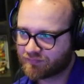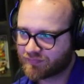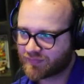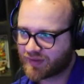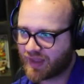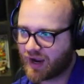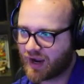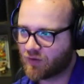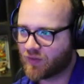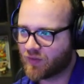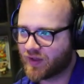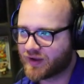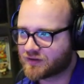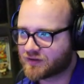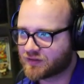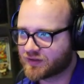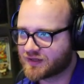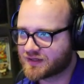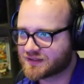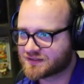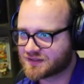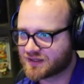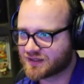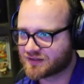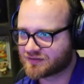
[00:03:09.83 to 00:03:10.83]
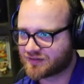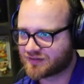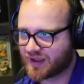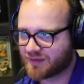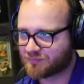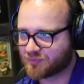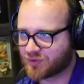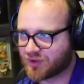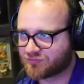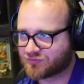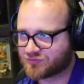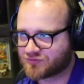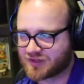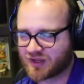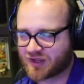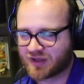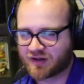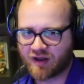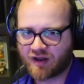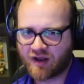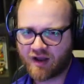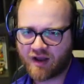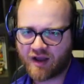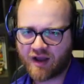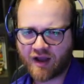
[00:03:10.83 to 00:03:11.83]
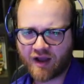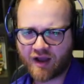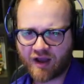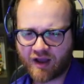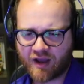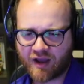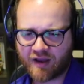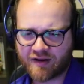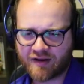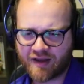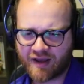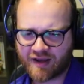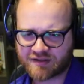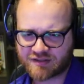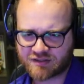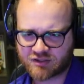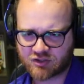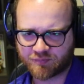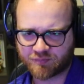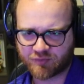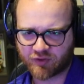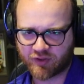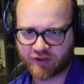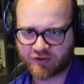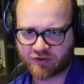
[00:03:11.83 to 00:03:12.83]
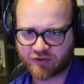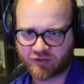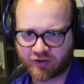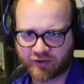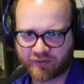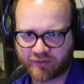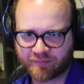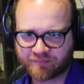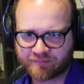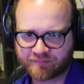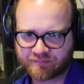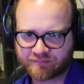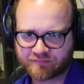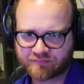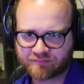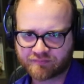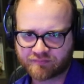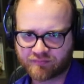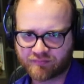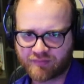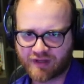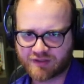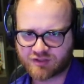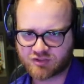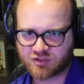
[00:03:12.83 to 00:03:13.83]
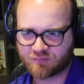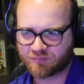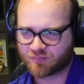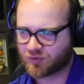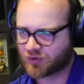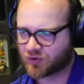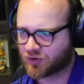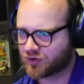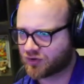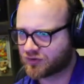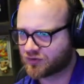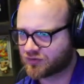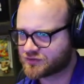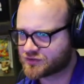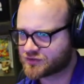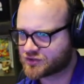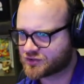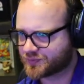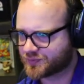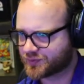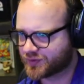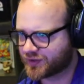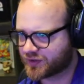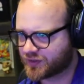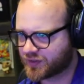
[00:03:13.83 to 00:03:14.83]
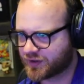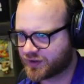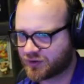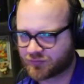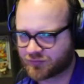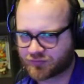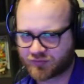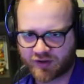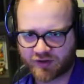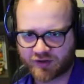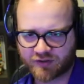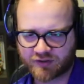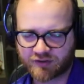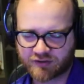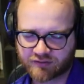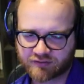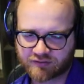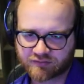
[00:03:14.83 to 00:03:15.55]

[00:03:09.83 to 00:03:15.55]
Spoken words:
How likely is it they bluffed it? Not super likely. Not super likely, I don't think.